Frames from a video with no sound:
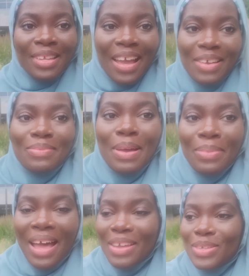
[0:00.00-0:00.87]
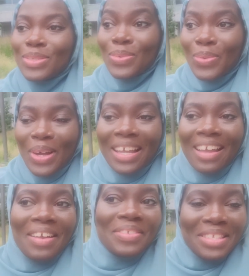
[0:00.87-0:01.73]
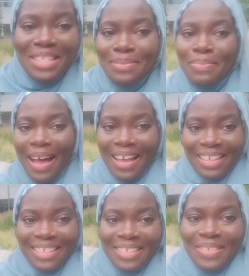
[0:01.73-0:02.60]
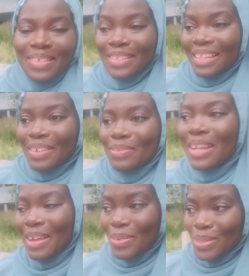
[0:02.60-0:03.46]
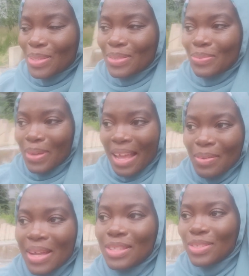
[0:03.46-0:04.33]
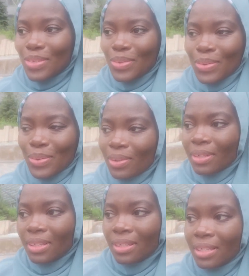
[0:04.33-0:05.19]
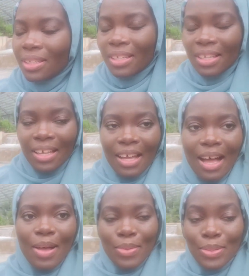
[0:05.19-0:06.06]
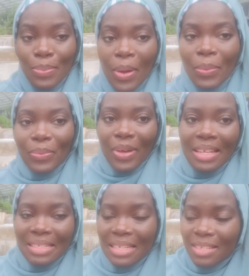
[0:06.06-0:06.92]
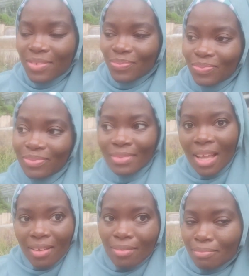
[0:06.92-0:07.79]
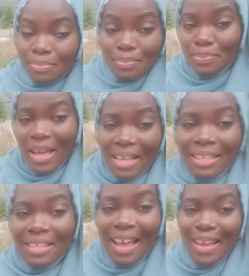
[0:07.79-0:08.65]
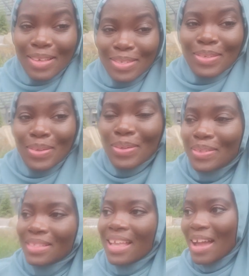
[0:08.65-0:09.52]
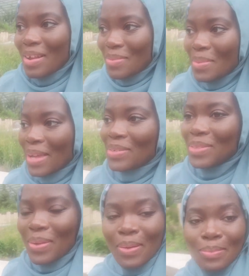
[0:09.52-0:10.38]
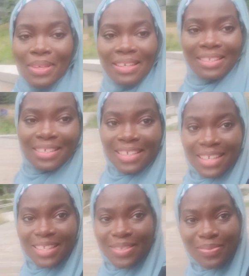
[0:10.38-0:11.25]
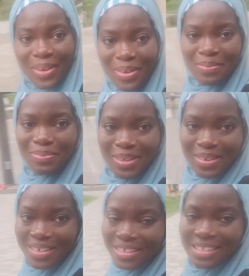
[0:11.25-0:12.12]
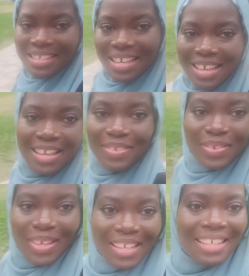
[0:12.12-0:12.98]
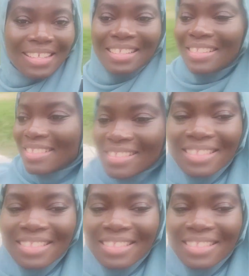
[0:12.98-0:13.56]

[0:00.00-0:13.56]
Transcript: I remember I used to walk around this park, like when I got to, when I went to uh, some upgrading back in high school. I remember I used to come here. It's very beautiful.